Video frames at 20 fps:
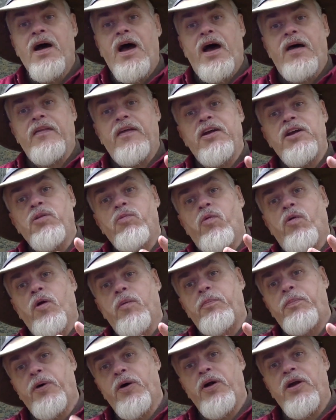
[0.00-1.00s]
And then you want
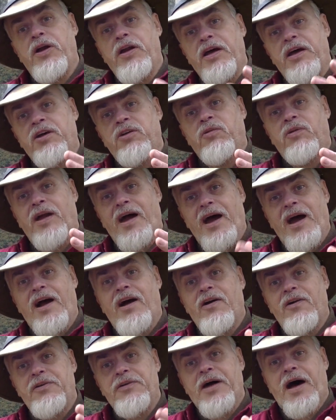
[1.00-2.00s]
to put it into an
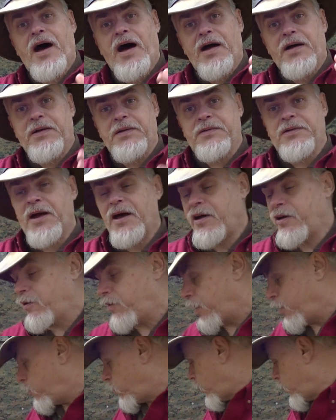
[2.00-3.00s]
airtight container. Now